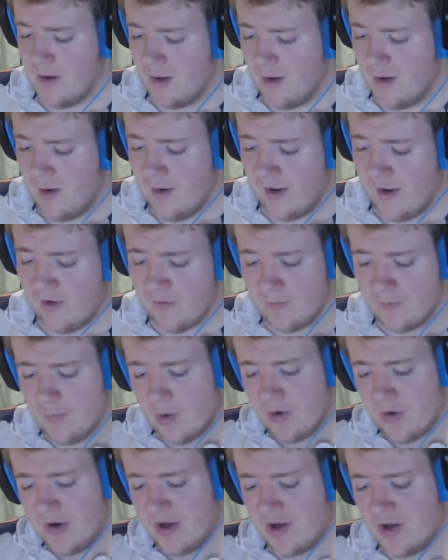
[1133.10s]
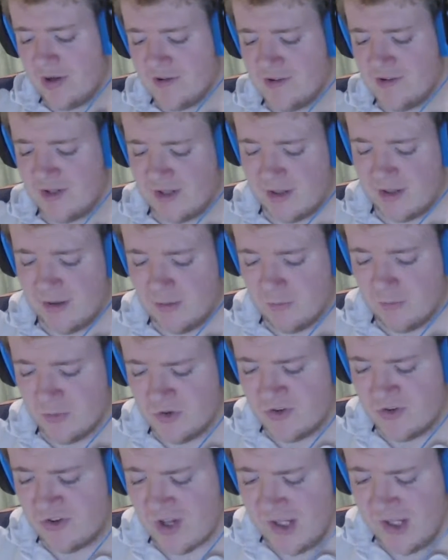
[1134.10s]
If Moriarty
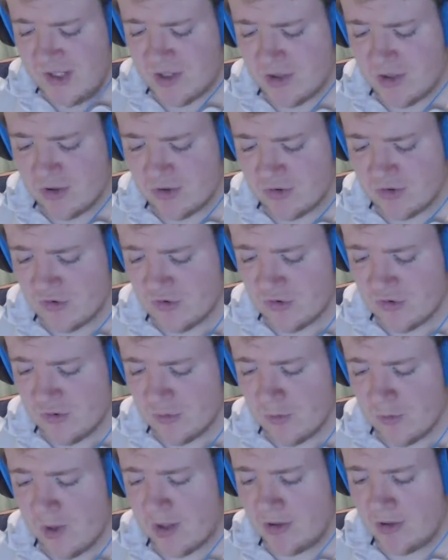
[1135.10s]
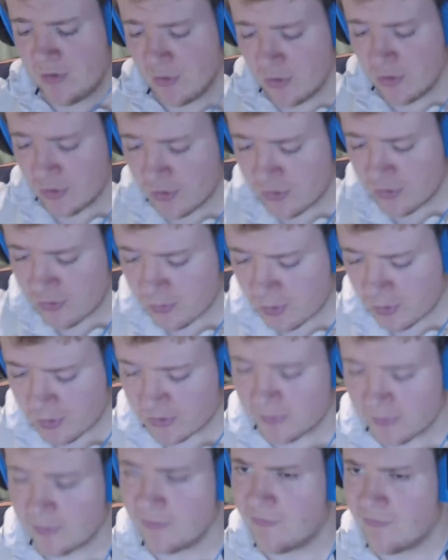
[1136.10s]
was taken to where Euros was
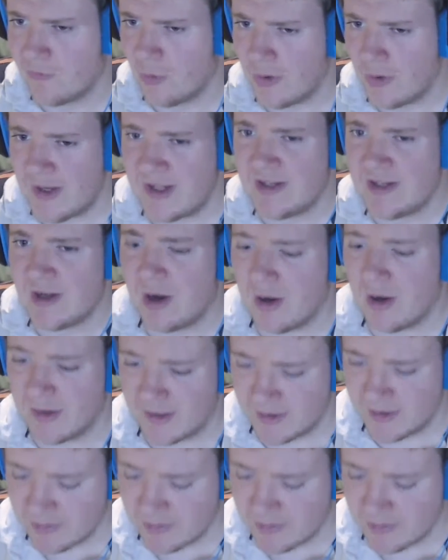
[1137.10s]
before he died,